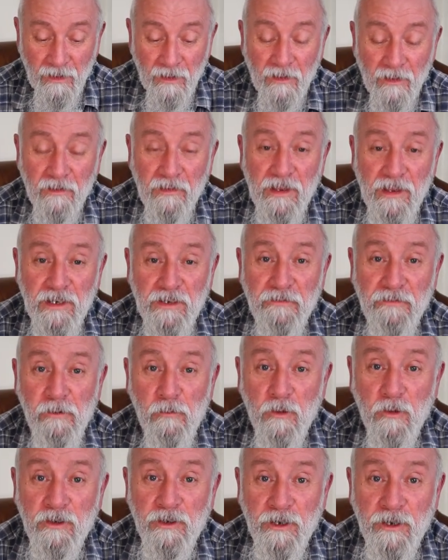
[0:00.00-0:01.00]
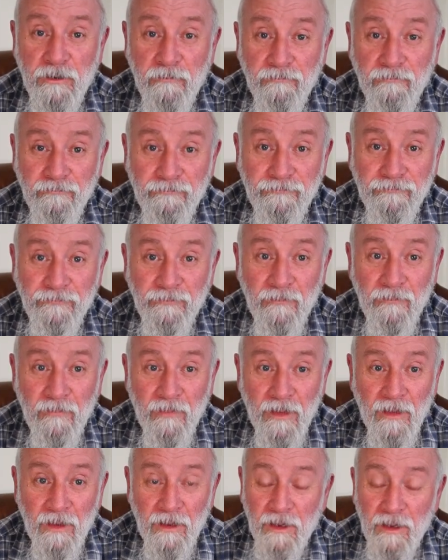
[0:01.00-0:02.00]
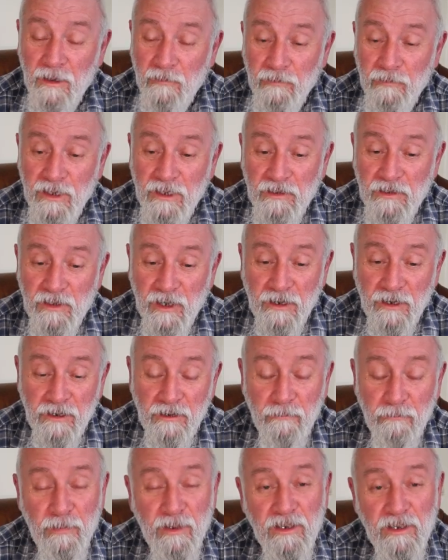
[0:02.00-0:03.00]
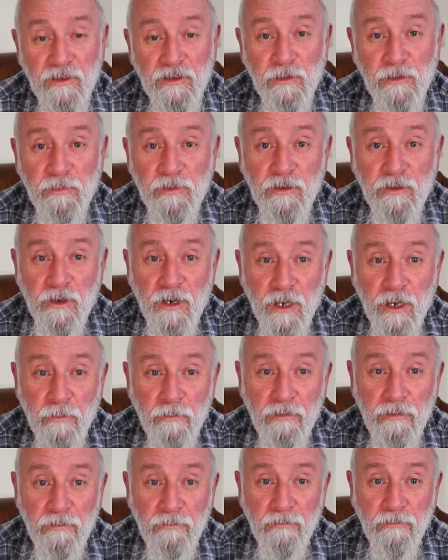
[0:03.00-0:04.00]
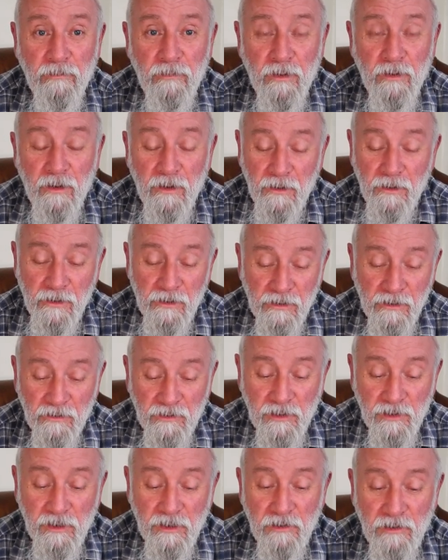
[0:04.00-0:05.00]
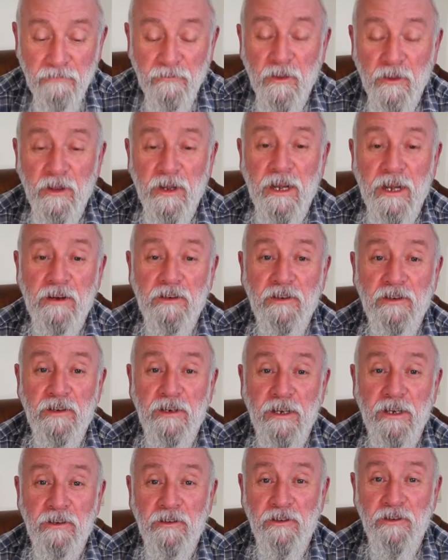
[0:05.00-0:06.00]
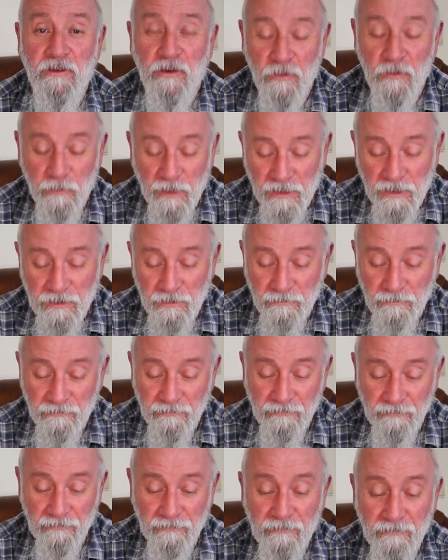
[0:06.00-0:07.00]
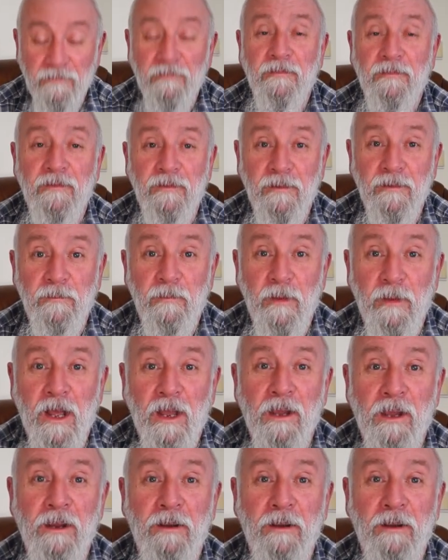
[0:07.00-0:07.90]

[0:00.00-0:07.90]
Thanks for watching. Please like, please subscribe, and I'll see you for the next instalment. Bye.